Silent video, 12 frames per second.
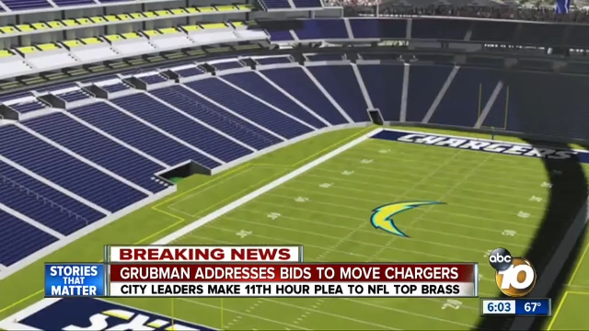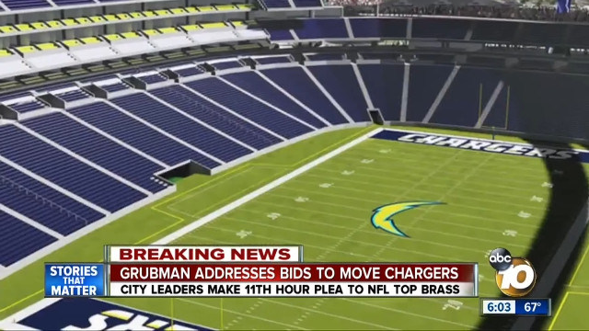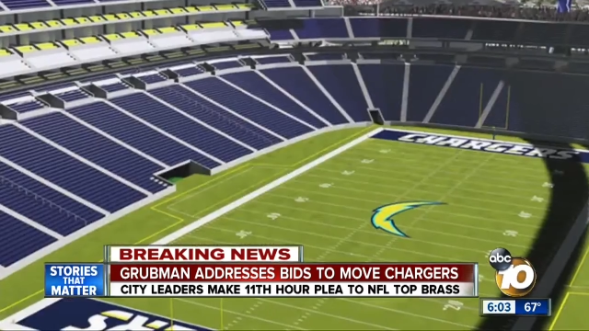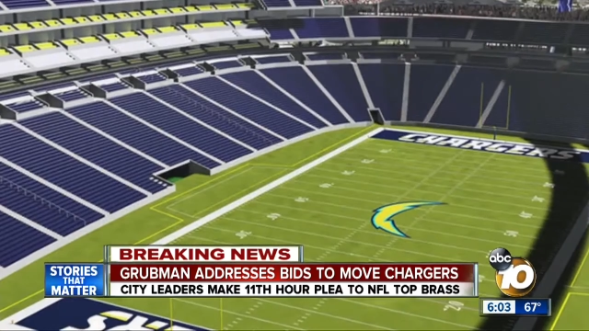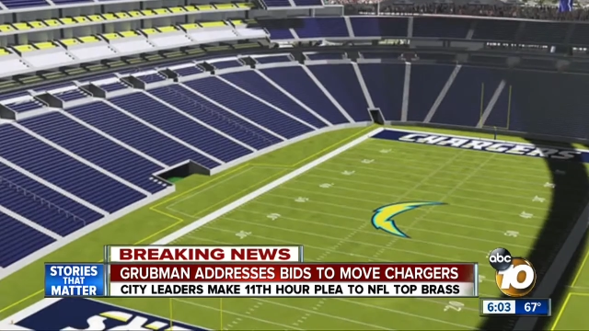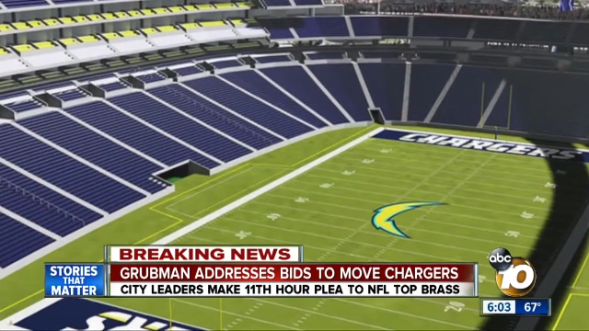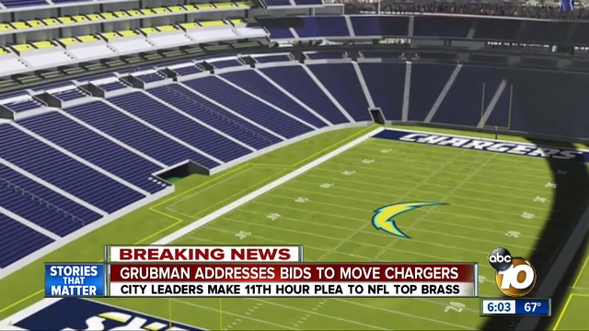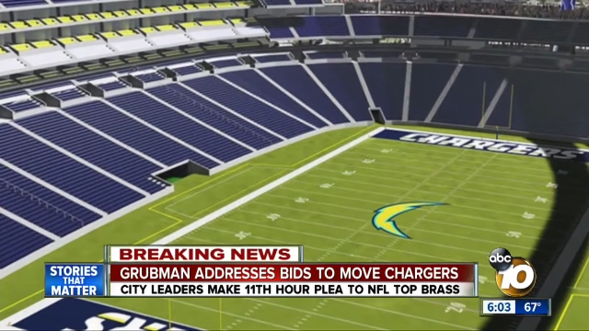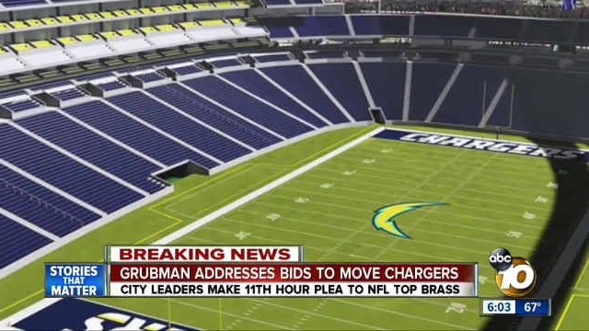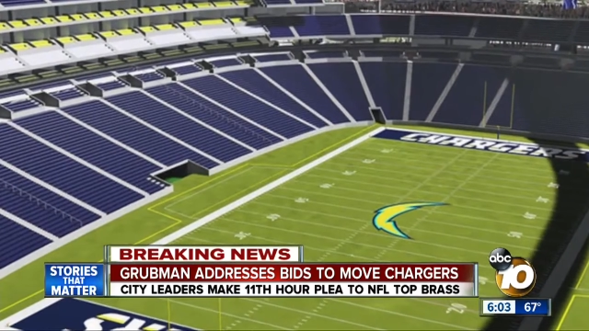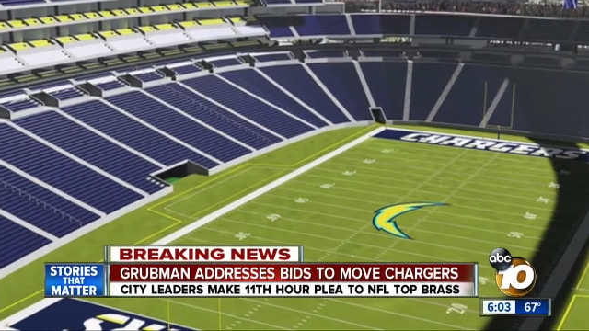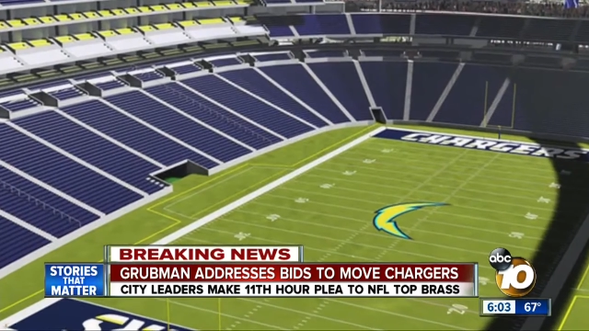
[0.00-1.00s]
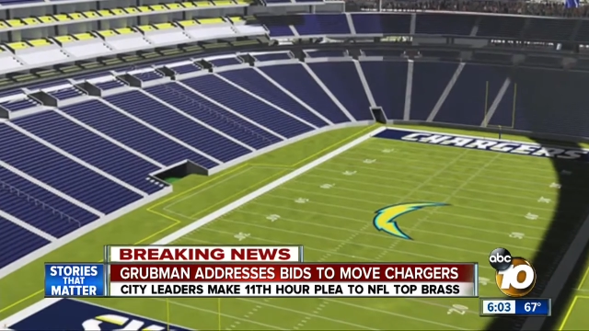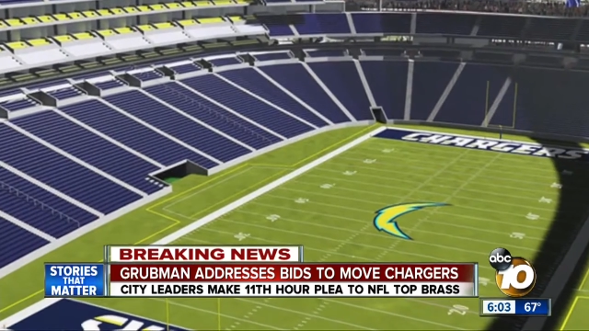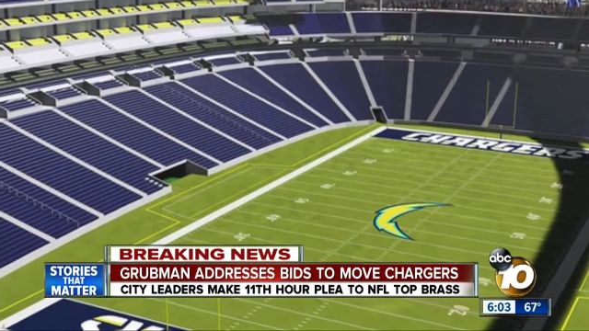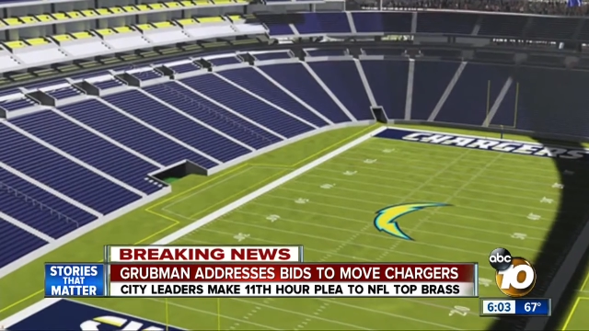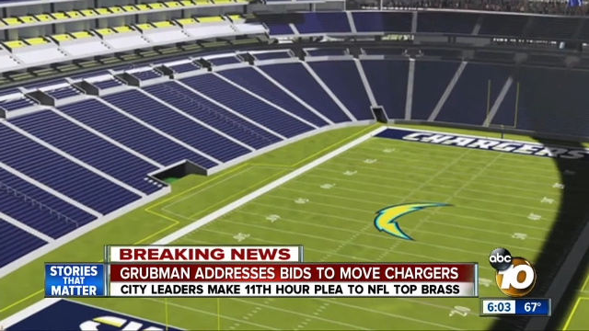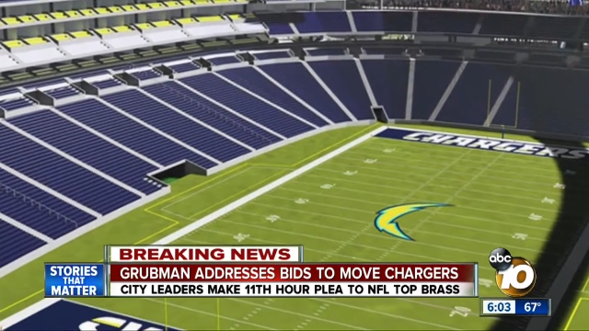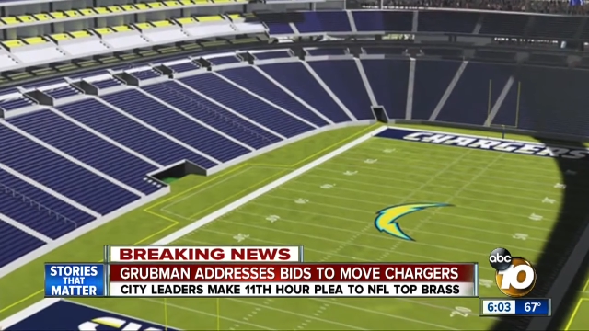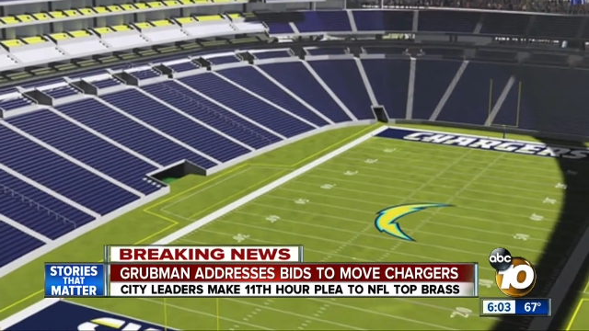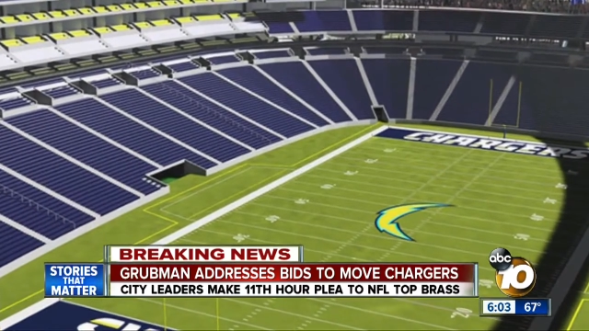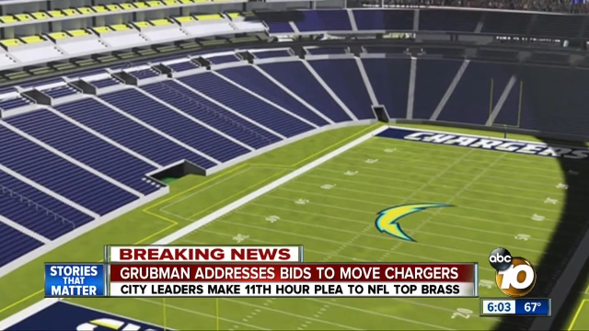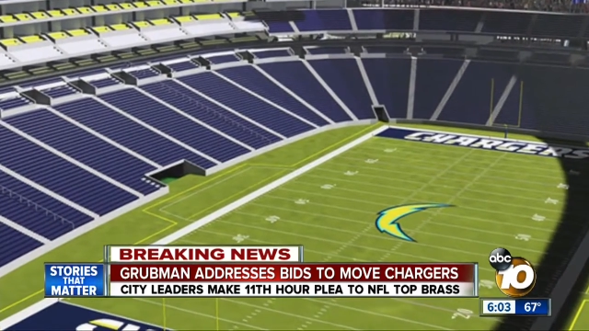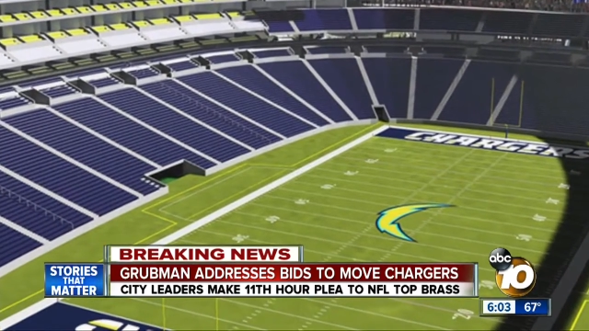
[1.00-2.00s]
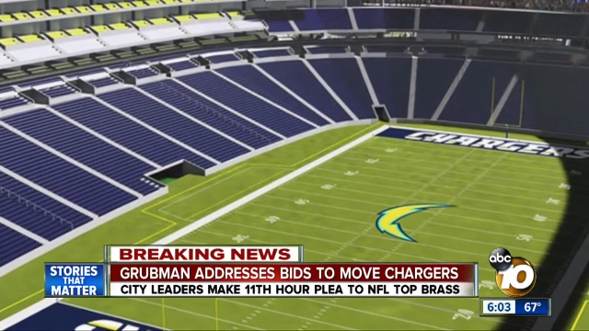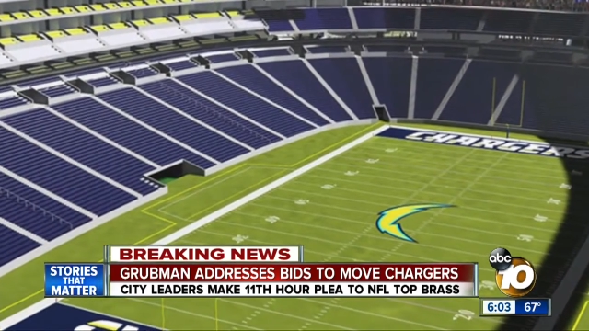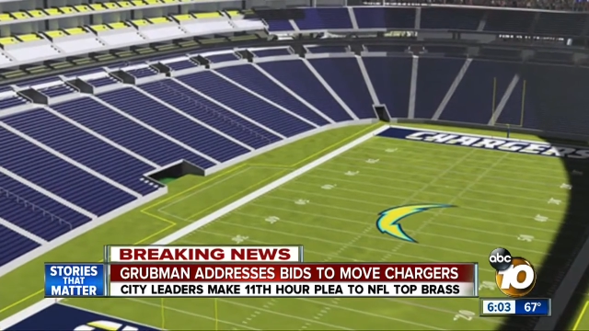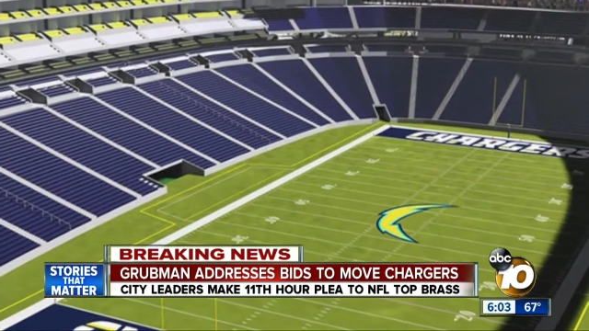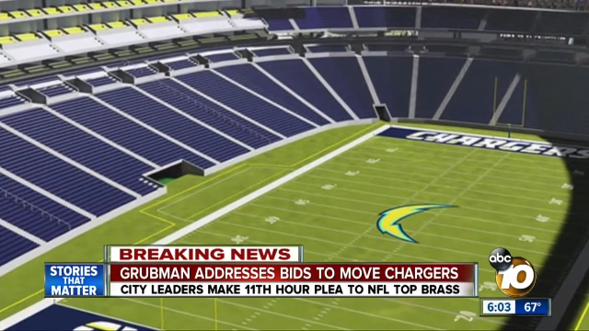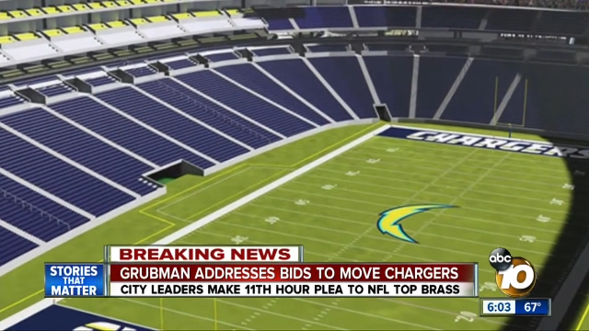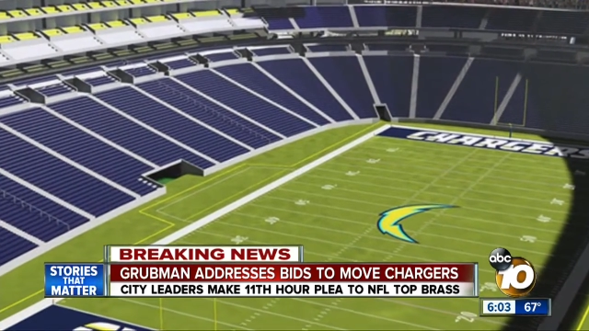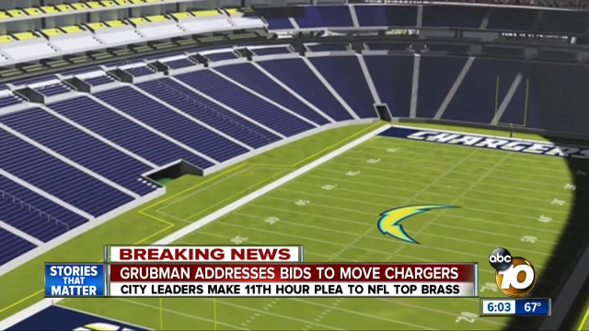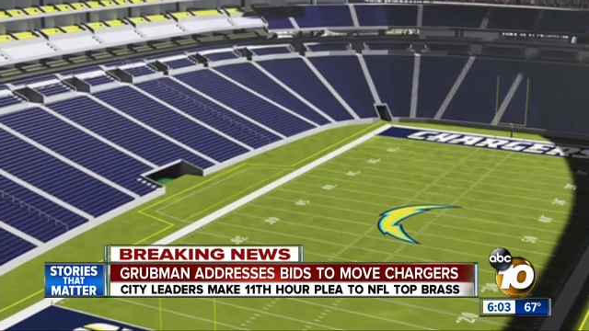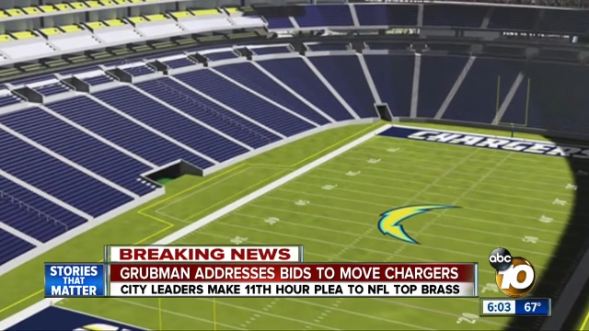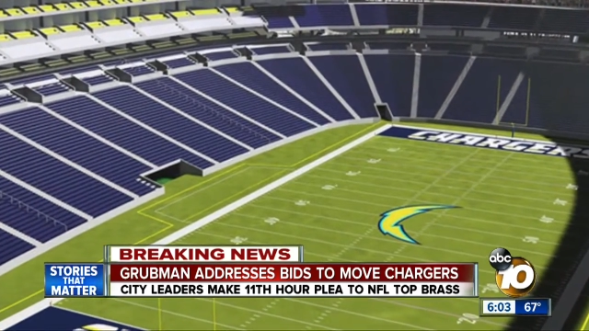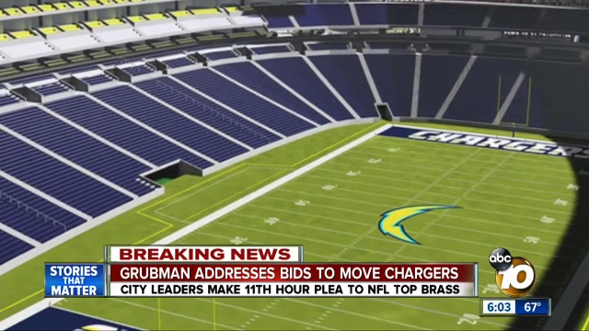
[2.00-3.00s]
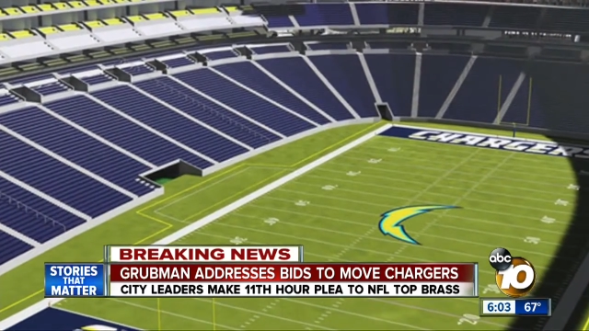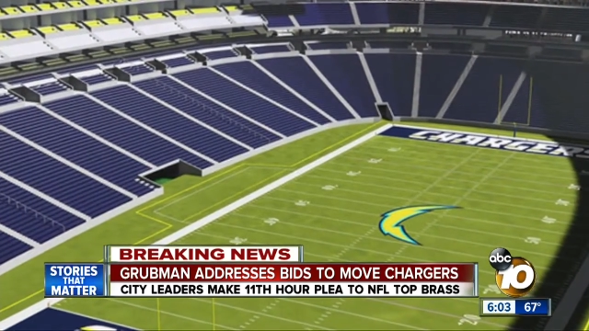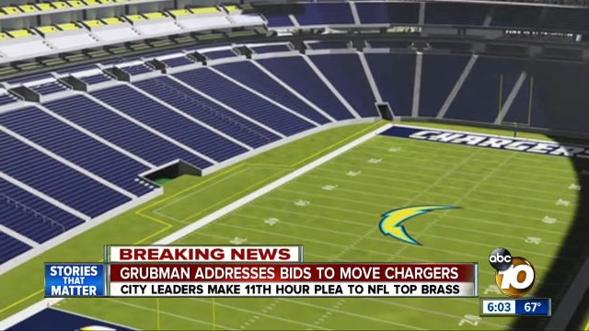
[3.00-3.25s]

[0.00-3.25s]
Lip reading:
No face is visible, so there are no lips to read.